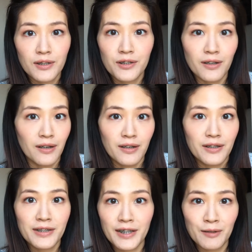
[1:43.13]
Duh,
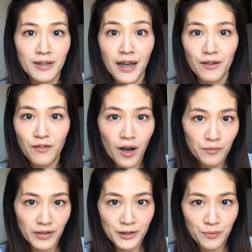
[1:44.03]
this sounds kind of
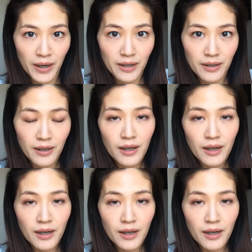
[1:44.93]
obvious, right?